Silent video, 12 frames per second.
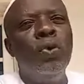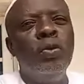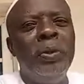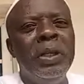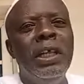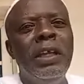
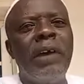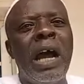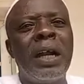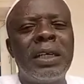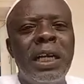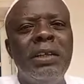who you
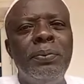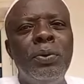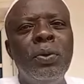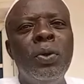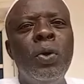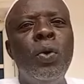believe are
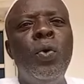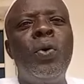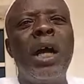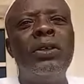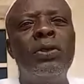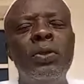credible,
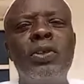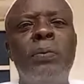who can